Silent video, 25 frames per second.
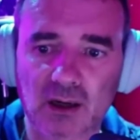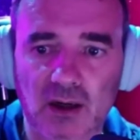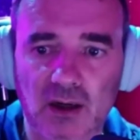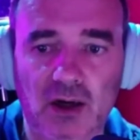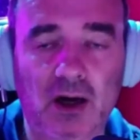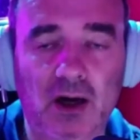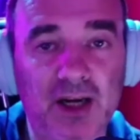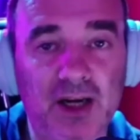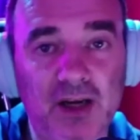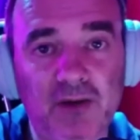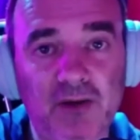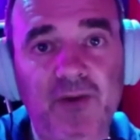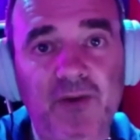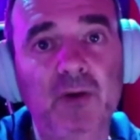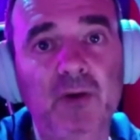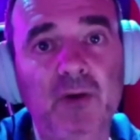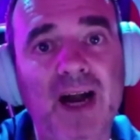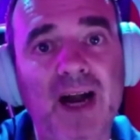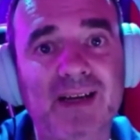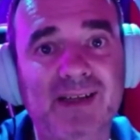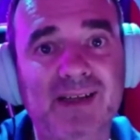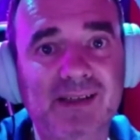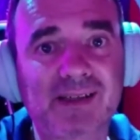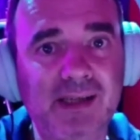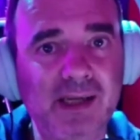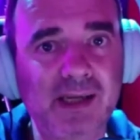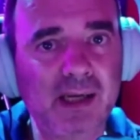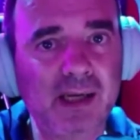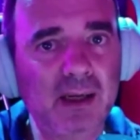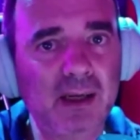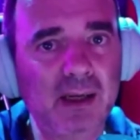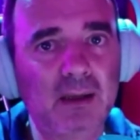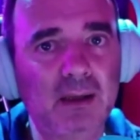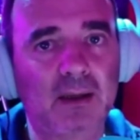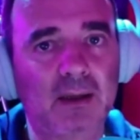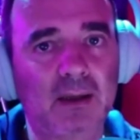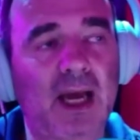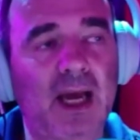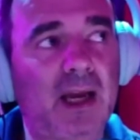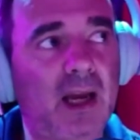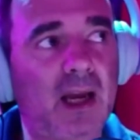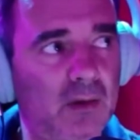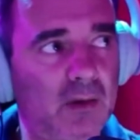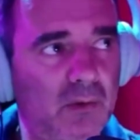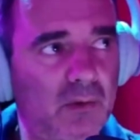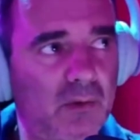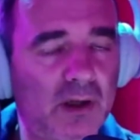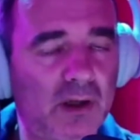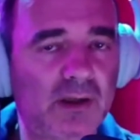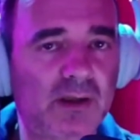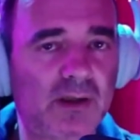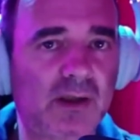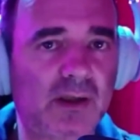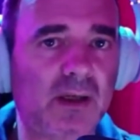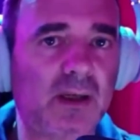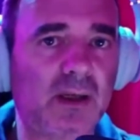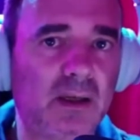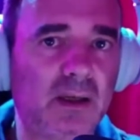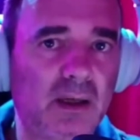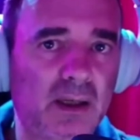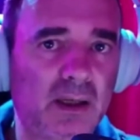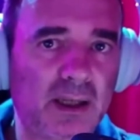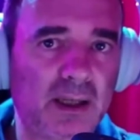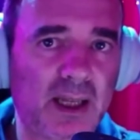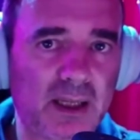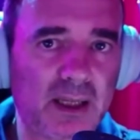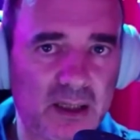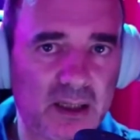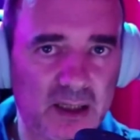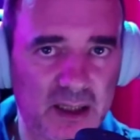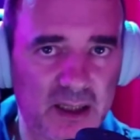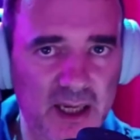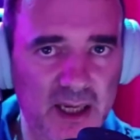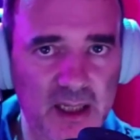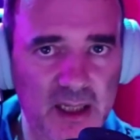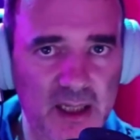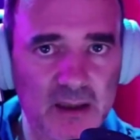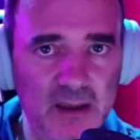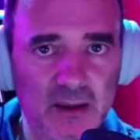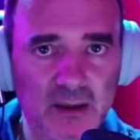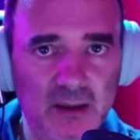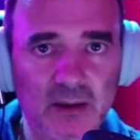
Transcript: or if you are sick like I was uh, another day